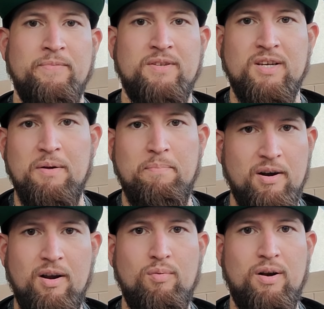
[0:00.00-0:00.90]
to get
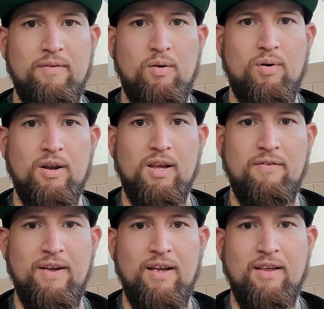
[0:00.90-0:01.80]
better at whatever they want to
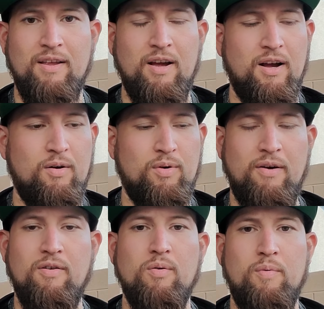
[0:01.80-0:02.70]
give at,
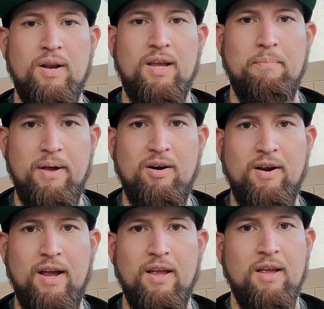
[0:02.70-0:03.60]
whatever they want to get better
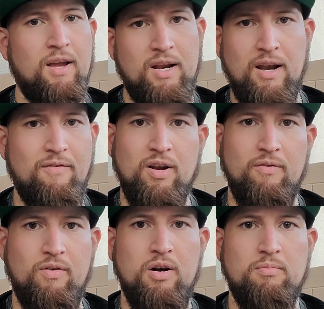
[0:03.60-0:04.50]
at, and never
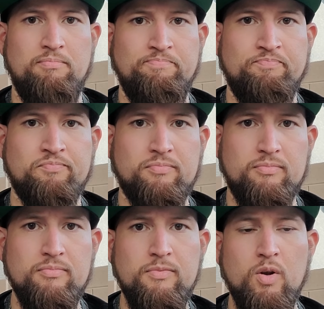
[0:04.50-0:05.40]
give up,
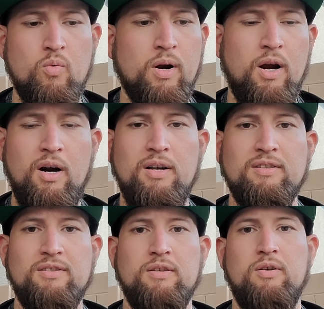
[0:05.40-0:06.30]

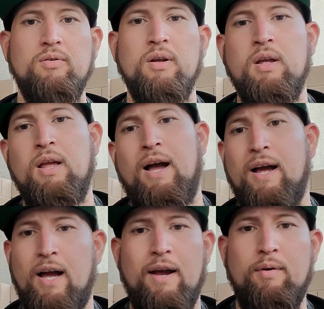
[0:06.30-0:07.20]
regardless, you know.
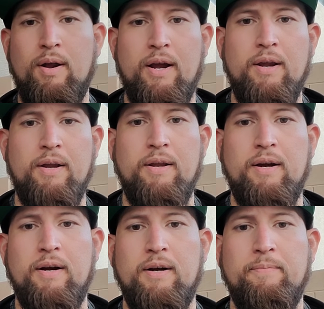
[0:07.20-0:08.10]

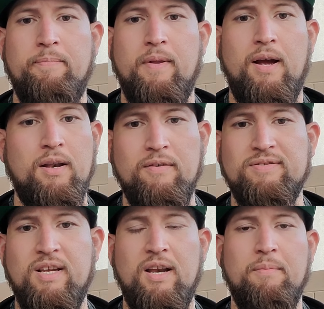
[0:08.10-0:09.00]
I love
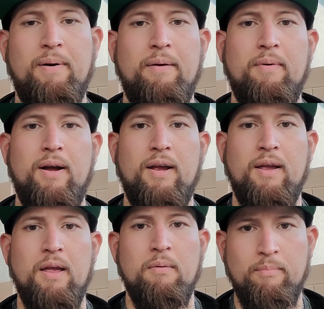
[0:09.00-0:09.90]
standing by my
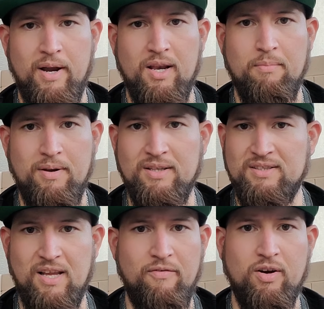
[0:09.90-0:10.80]
by any
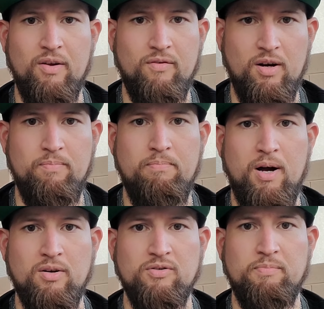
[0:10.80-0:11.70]
means never give up
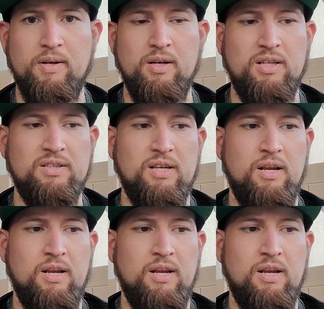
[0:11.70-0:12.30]
models, because